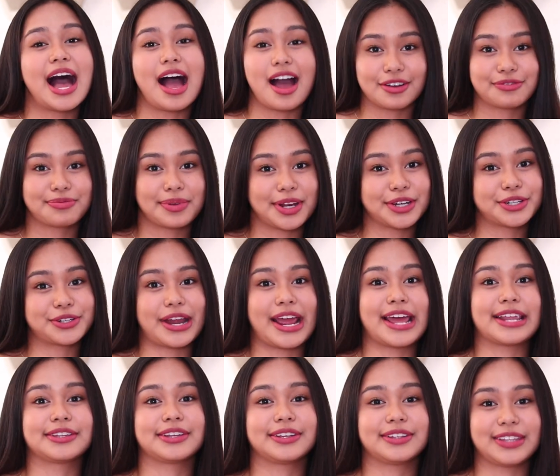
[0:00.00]
have been a
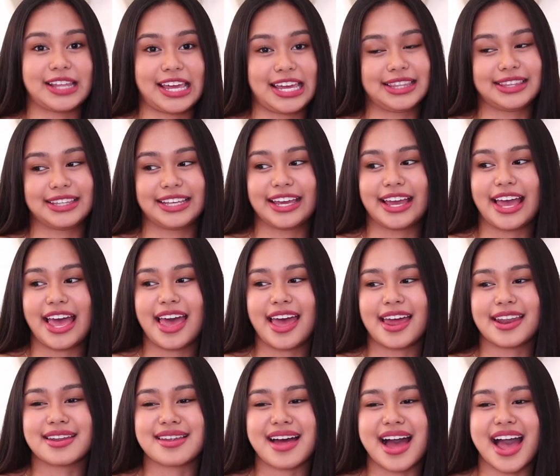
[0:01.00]
trend lately,
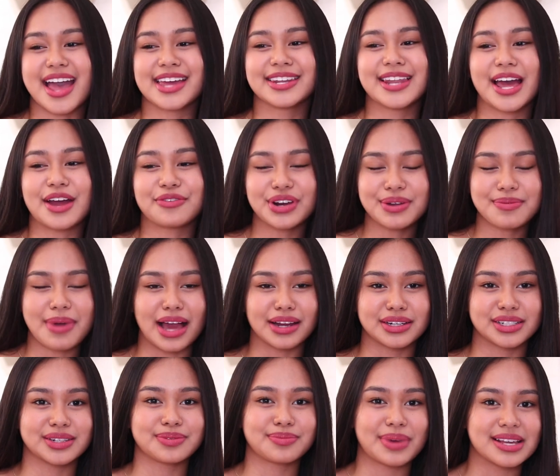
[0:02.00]
and I never
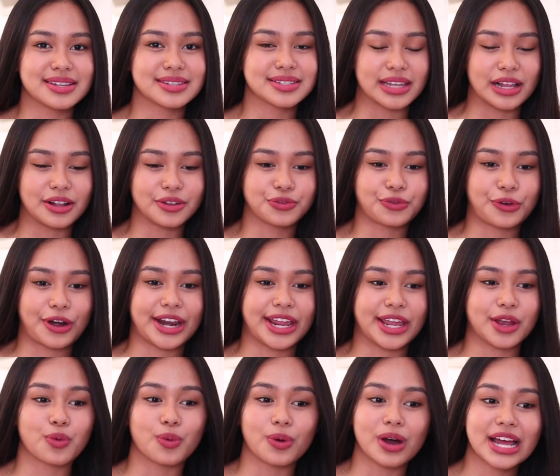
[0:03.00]
imagined myself
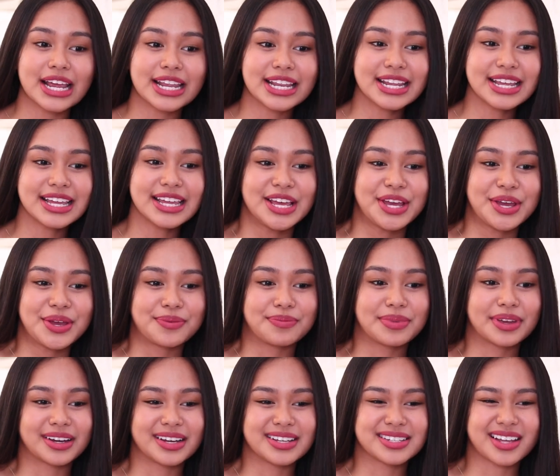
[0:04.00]
wearing one
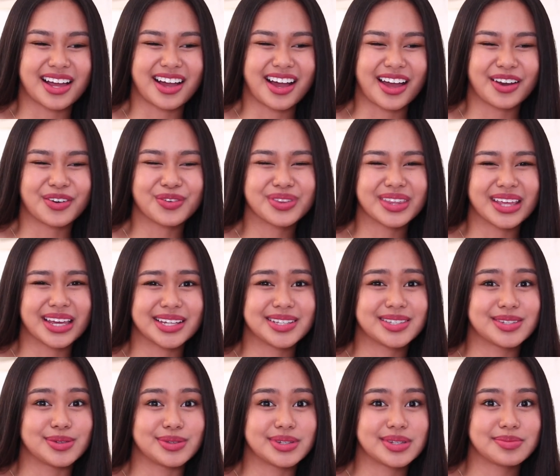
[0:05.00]
because I don't think
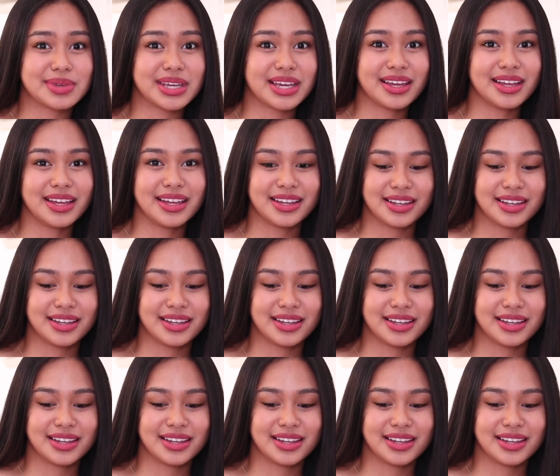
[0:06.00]
it suits me.